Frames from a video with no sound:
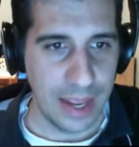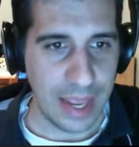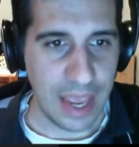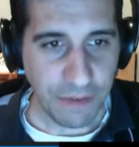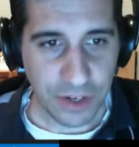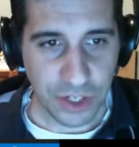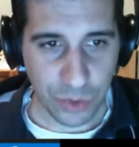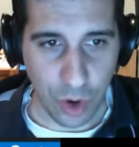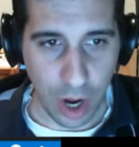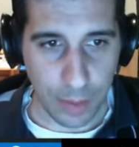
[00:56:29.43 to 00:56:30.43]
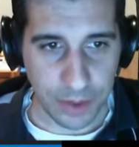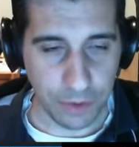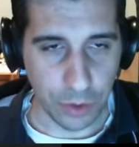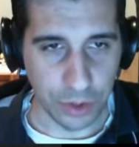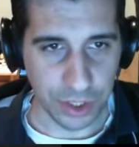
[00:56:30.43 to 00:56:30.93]
if there's a ROMs
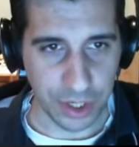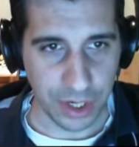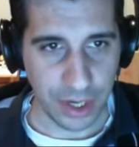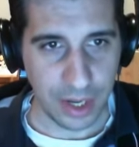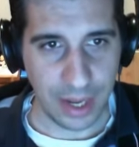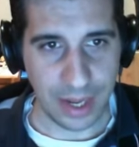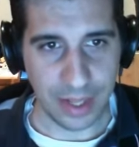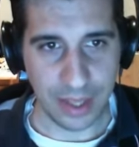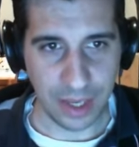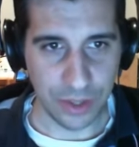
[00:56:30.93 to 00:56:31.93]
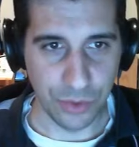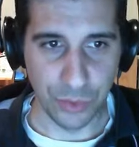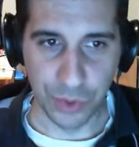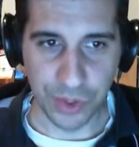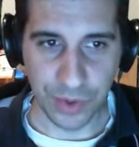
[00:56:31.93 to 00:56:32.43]
folder in the
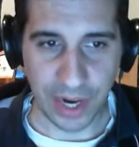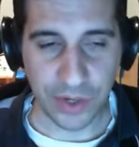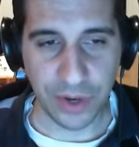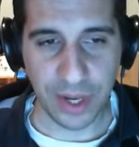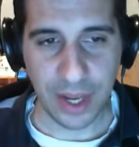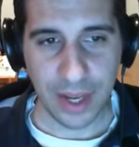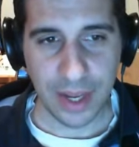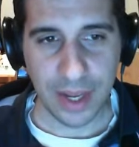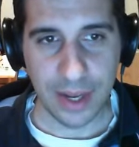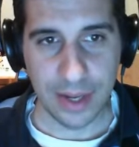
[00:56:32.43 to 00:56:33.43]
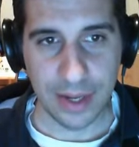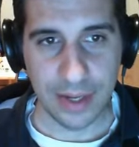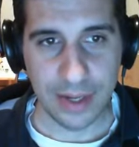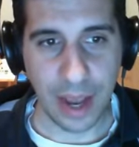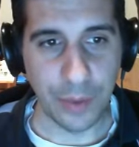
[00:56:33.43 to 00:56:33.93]
root directory,
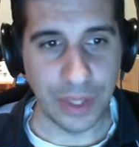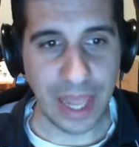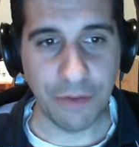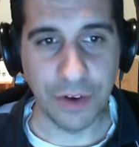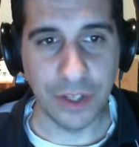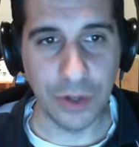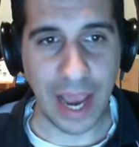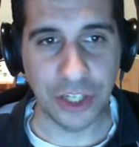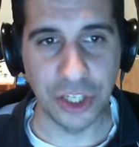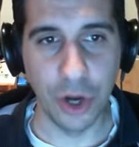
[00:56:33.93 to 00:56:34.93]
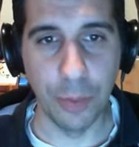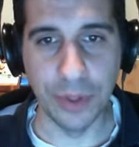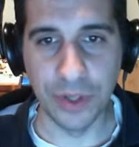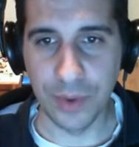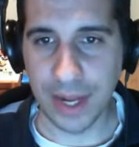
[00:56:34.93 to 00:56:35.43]
I would like for it to actually
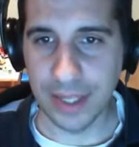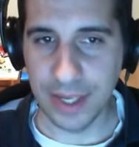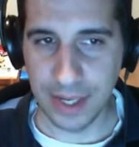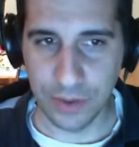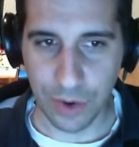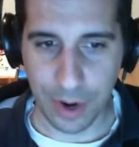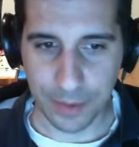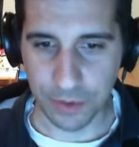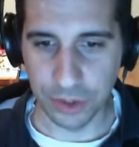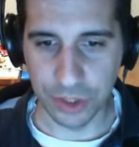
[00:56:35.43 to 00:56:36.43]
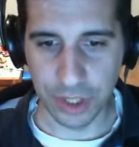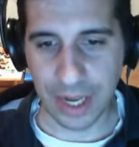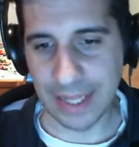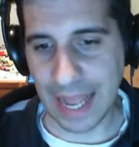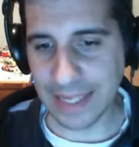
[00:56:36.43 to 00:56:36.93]
open directly in the ROMs folder.
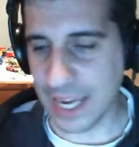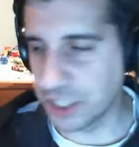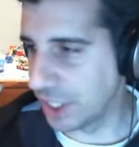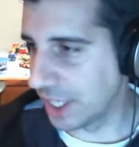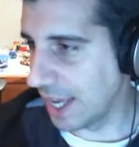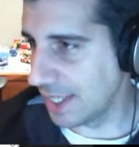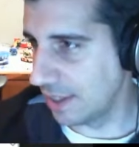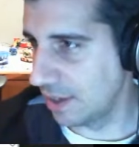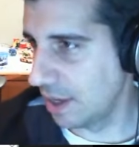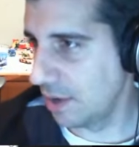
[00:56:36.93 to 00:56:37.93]
And that's actually the case when